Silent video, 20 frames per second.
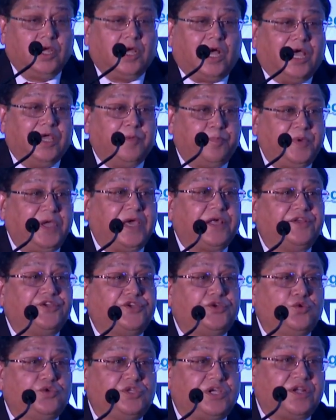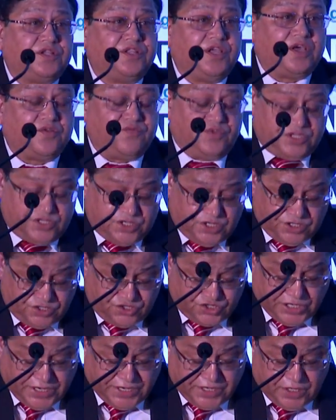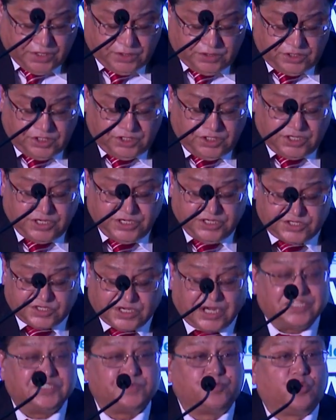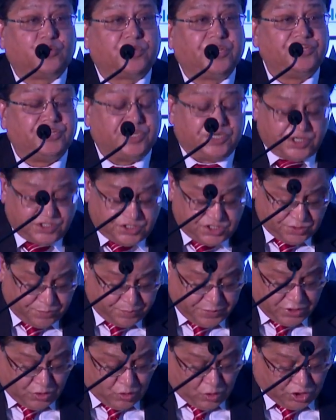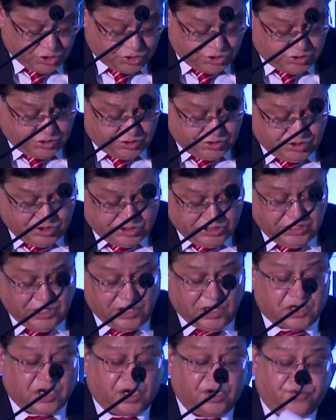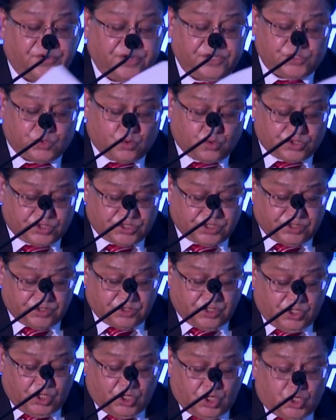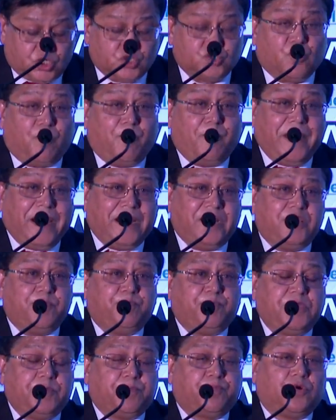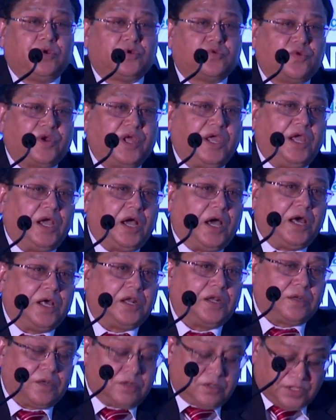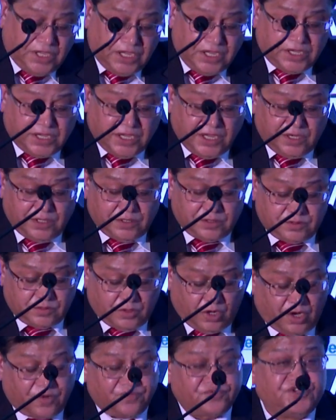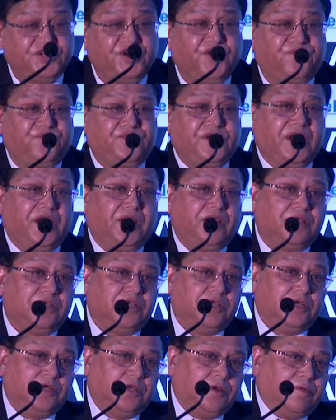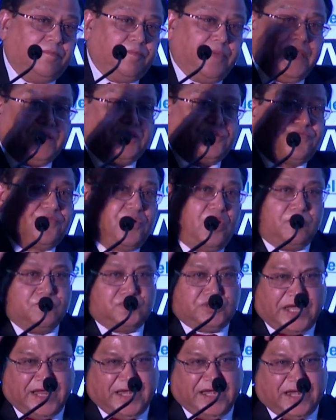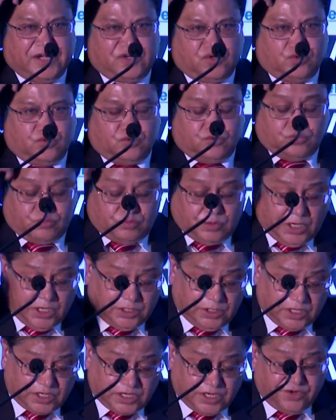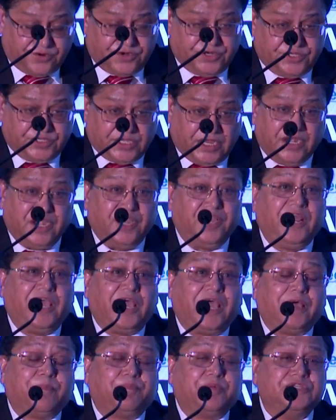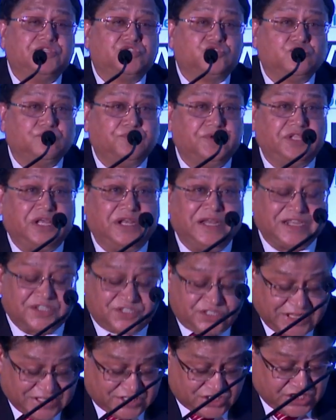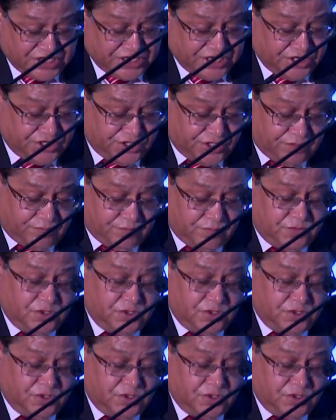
IPR issues are there in China, increased transportation and shipping costs, single country sourcing. So many people today are thinking of shifting base from China to other countries, and India happens to be the next destination.